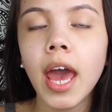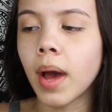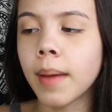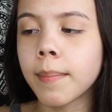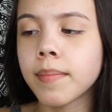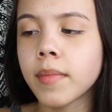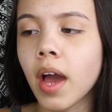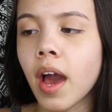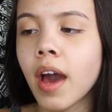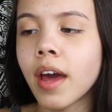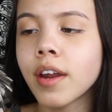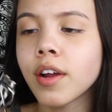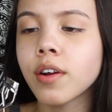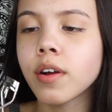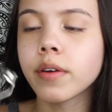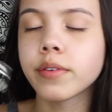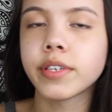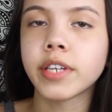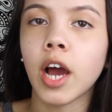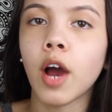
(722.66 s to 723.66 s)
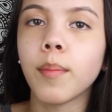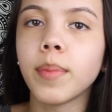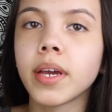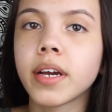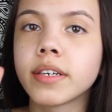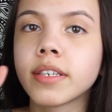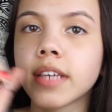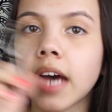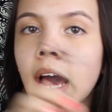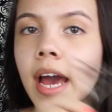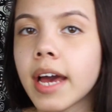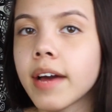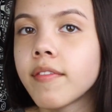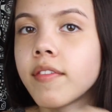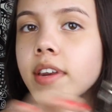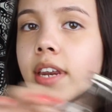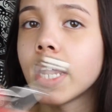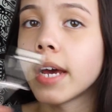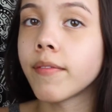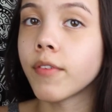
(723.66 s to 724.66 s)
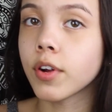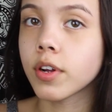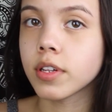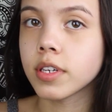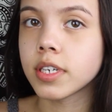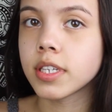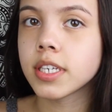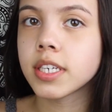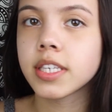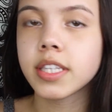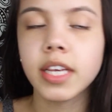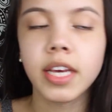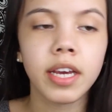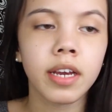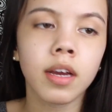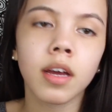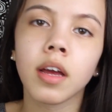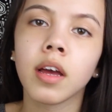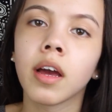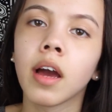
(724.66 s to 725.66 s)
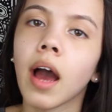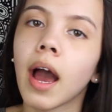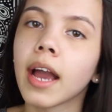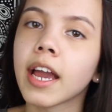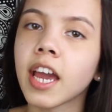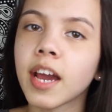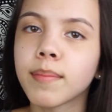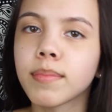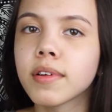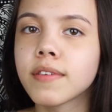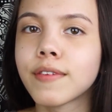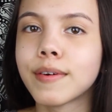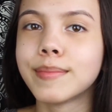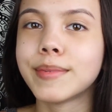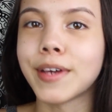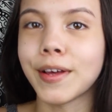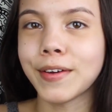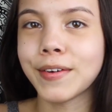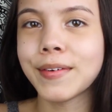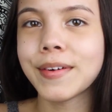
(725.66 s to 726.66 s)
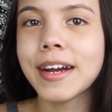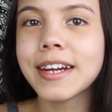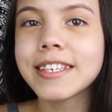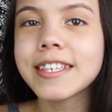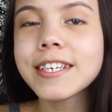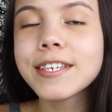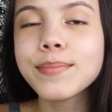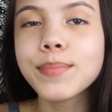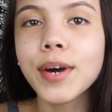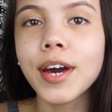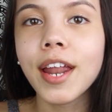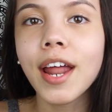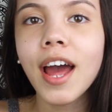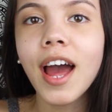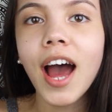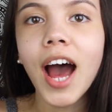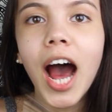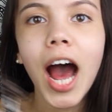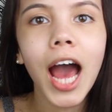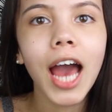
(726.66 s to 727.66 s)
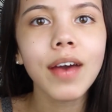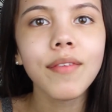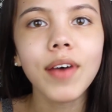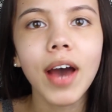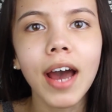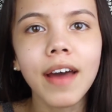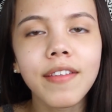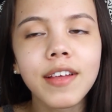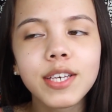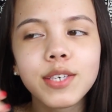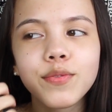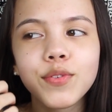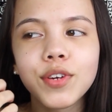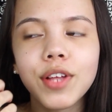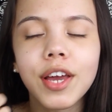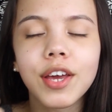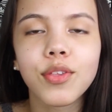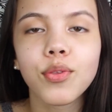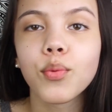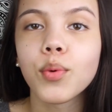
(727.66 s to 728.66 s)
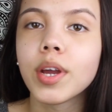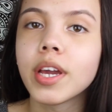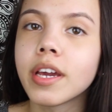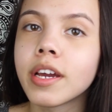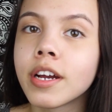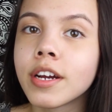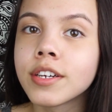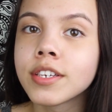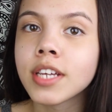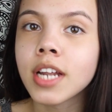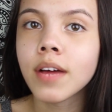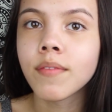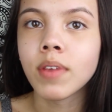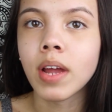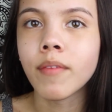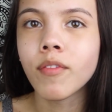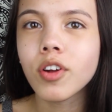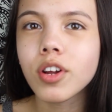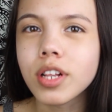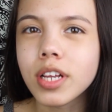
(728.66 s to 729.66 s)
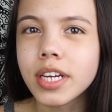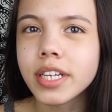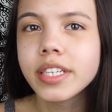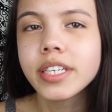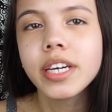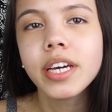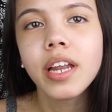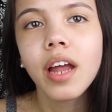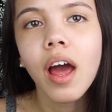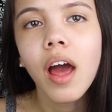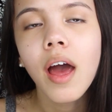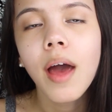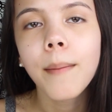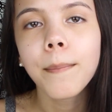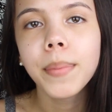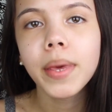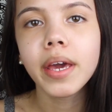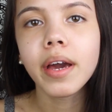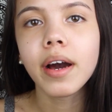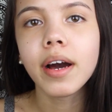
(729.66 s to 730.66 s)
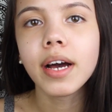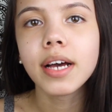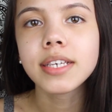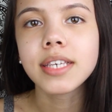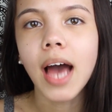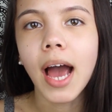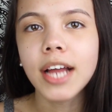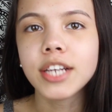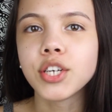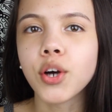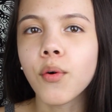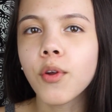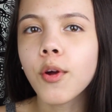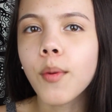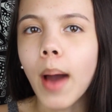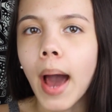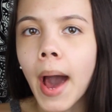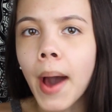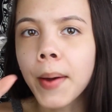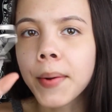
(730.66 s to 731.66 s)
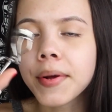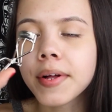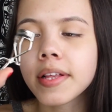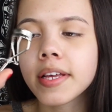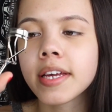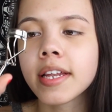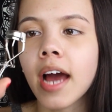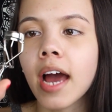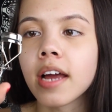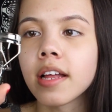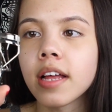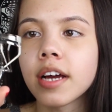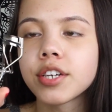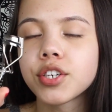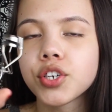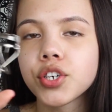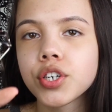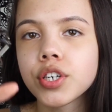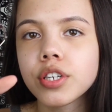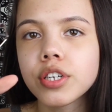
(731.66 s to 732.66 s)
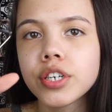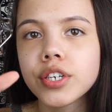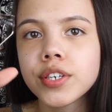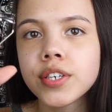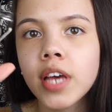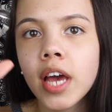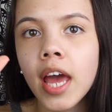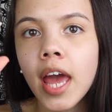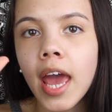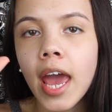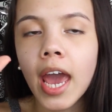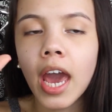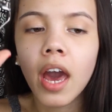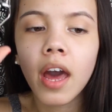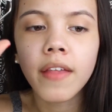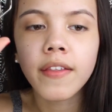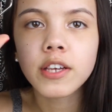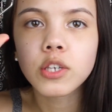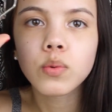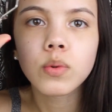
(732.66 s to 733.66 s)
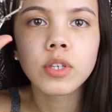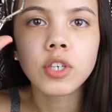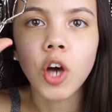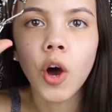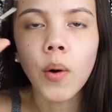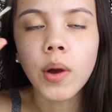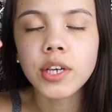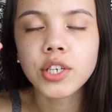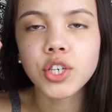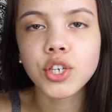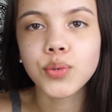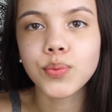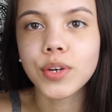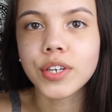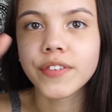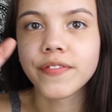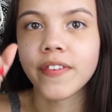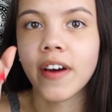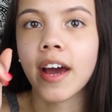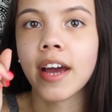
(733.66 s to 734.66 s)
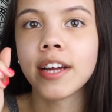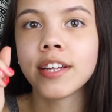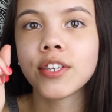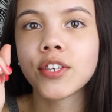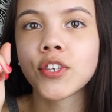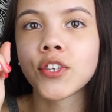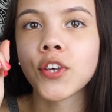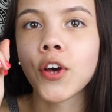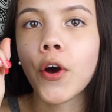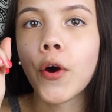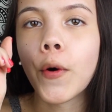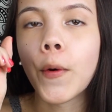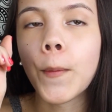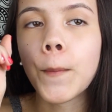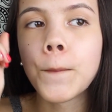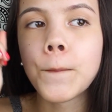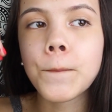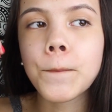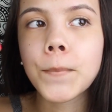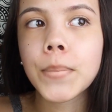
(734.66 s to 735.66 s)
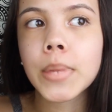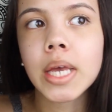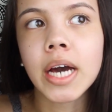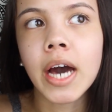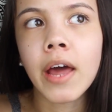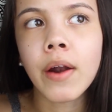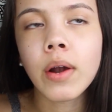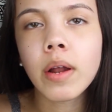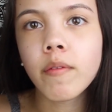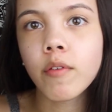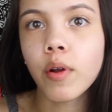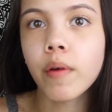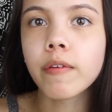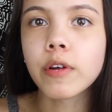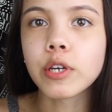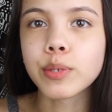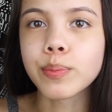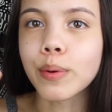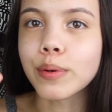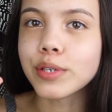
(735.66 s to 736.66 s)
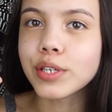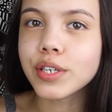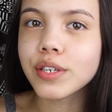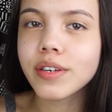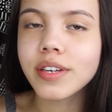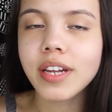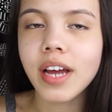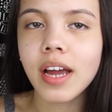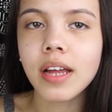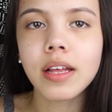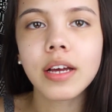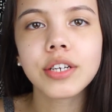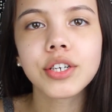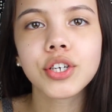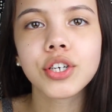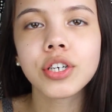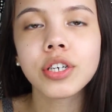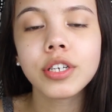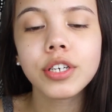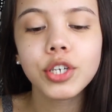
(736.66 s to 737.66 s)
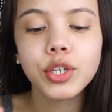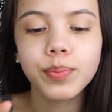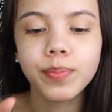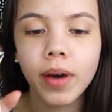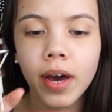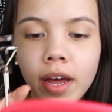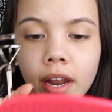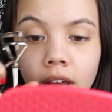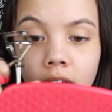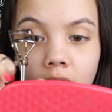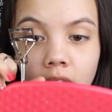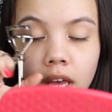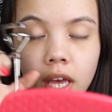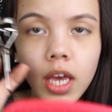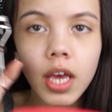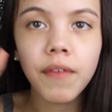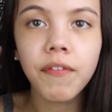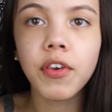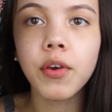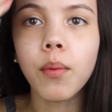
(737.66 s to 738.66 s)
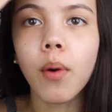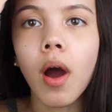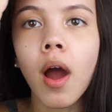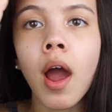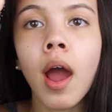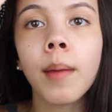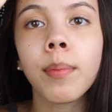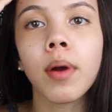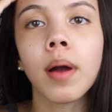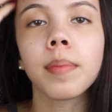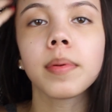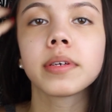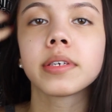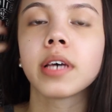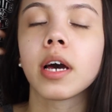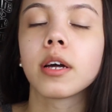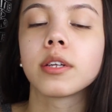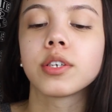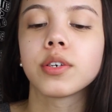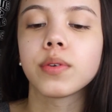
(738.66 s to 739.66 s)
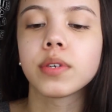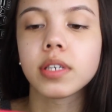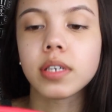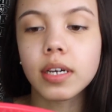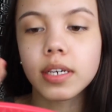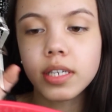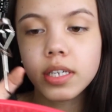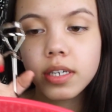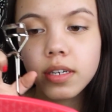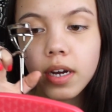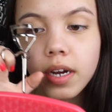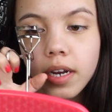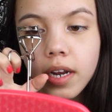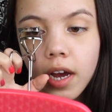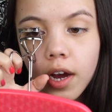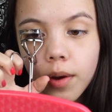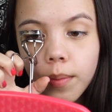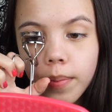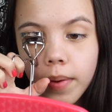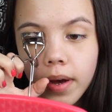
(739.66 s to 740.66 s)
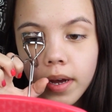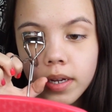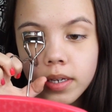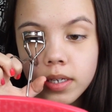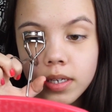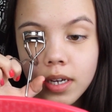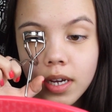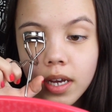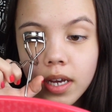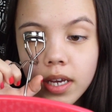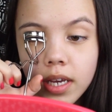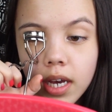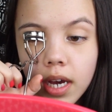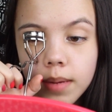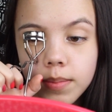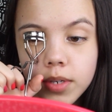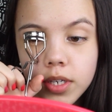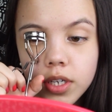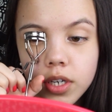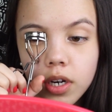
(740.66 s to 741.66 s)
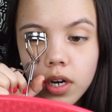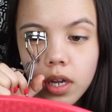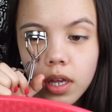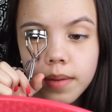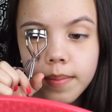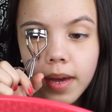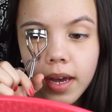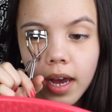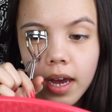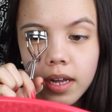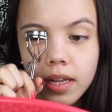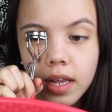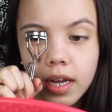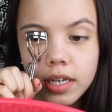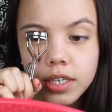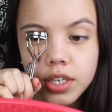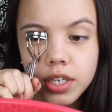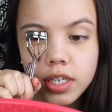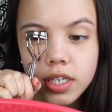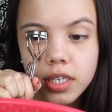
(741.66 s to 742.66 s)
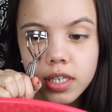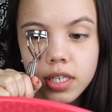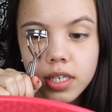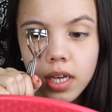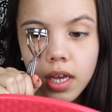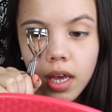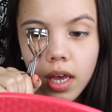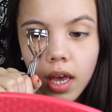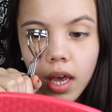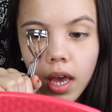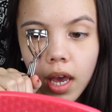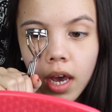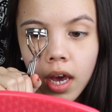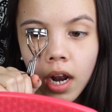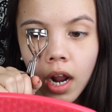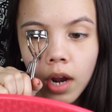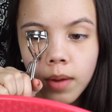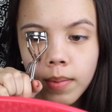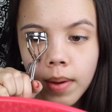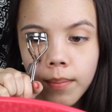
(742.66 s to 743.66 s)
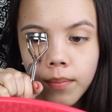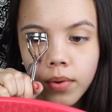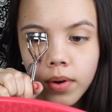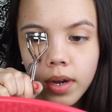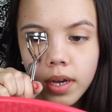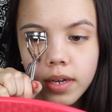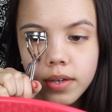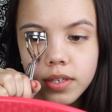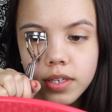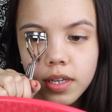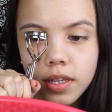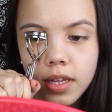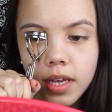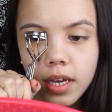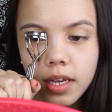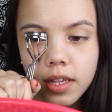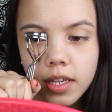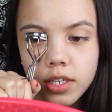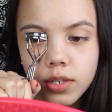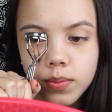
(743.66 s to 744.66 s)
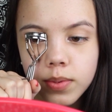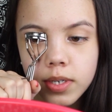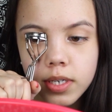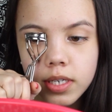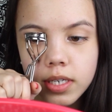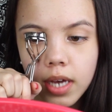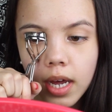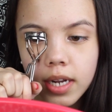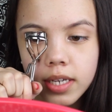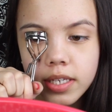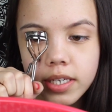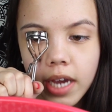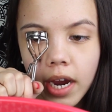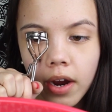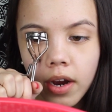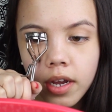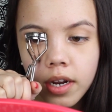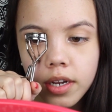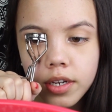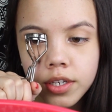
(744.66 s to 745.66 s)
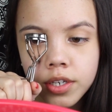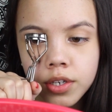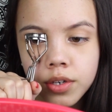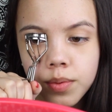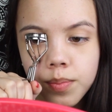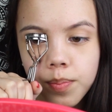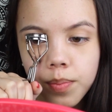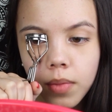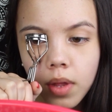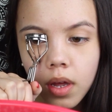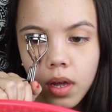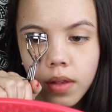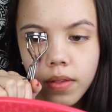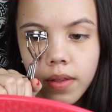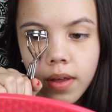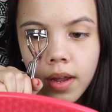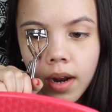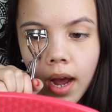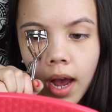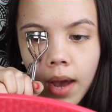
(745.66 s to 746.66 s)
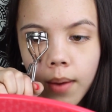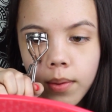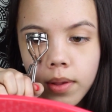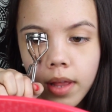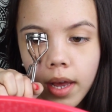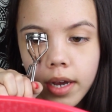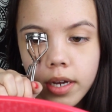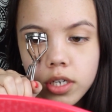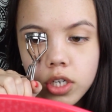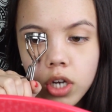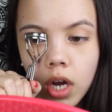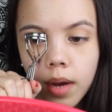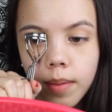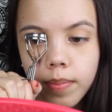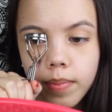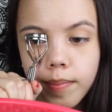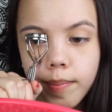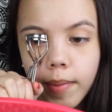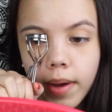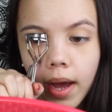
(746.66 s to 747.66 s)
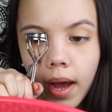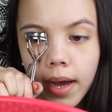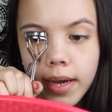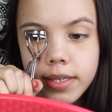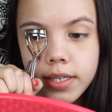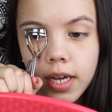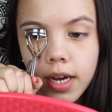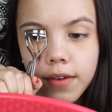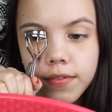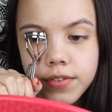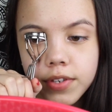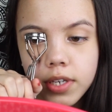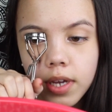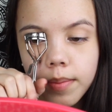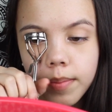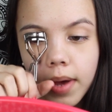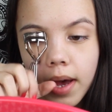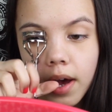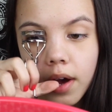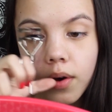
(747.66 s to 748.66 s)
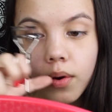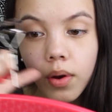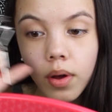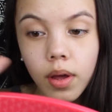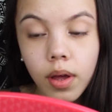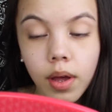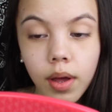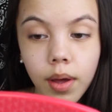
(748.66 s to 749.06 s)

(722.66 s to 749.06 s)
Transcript: I'm kind of grossed out because I have never cleaned this thing. I can't believe I'm telling you guys this, but I've had this for like 3 years and I've never cleaned it because I don't know how to clean eyelash curlers, and this one's always just worked fine. So I don't even know if you're supposed to clean eyelash curlers, but if you are, I probably sound so disgusting right now. But yeah, I'm just curling my eyelashes. And I remember I used to think this was kind of scary to do, that I would like chop my eyes off somehow.